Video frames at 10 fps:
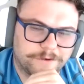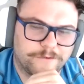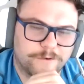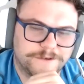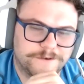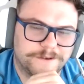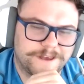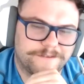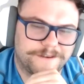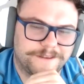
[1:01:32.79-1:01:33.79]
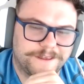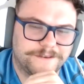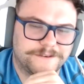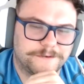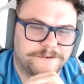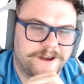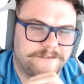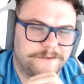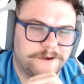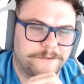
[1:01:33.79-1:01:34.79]
forward to it kevin thank you so much for
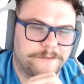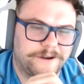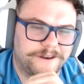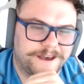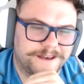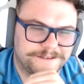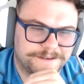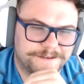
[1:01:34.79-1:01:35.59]
having me on the podcast